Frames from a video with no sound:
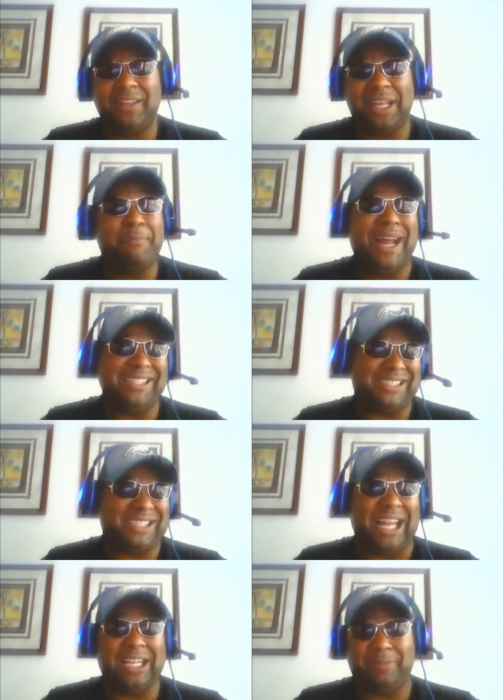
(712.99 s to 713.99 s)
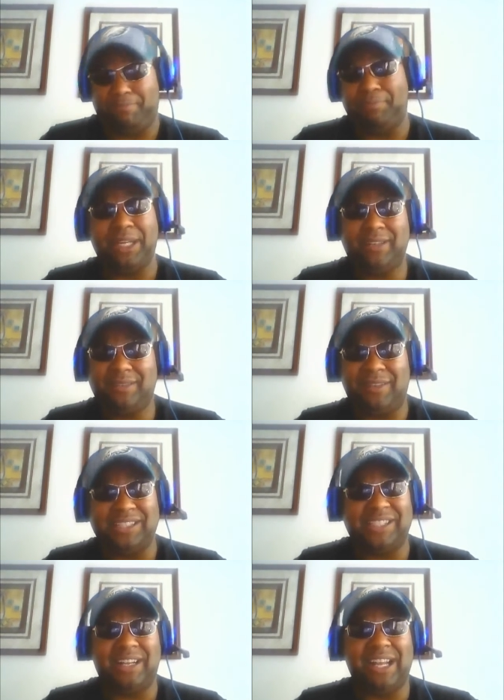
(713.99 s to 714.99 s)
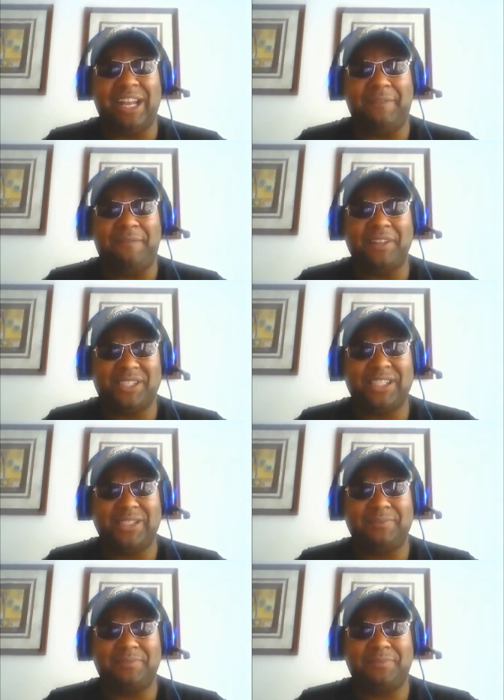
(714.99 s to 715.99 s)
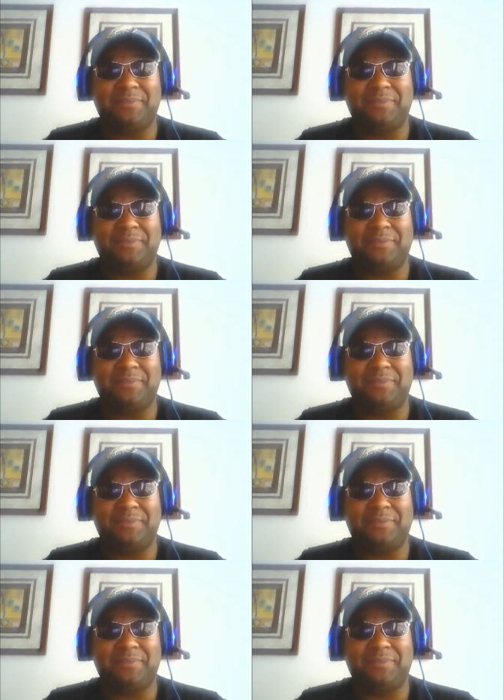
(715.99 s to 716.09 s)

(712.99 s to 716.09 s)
They might stink, but they're still an NFL team.